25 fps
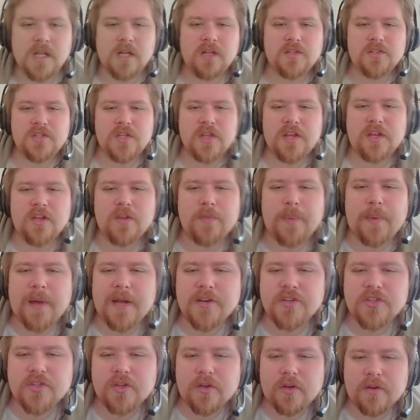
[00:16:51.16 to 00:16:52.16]
So they got the
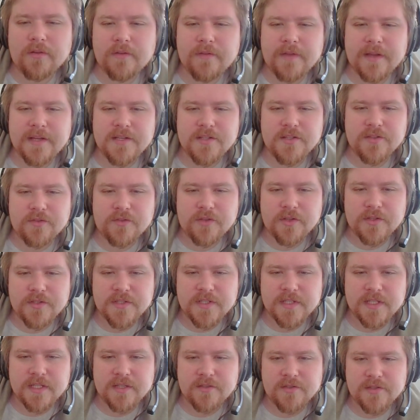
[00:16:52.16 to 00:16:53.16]
Punisher off of Agent
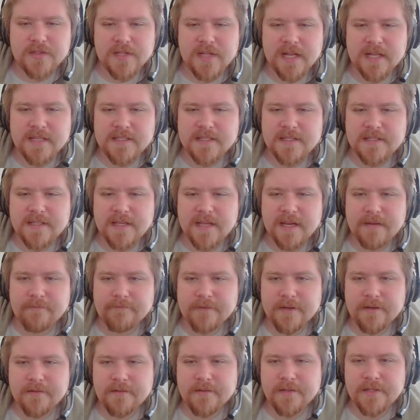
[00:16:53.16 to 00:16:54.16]
13, because it has the same
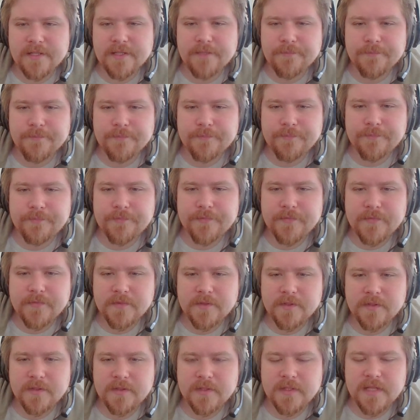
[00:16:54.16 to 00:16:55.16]
rarity.
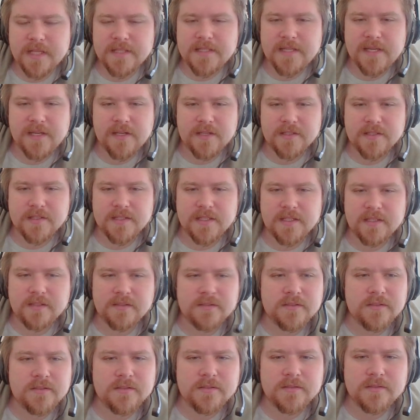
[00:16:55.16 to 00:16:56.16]
That's how you can
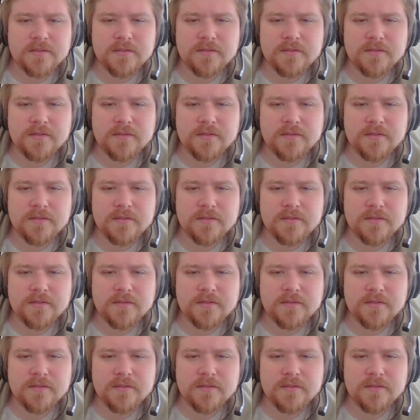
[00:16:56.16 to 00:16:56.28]
tell.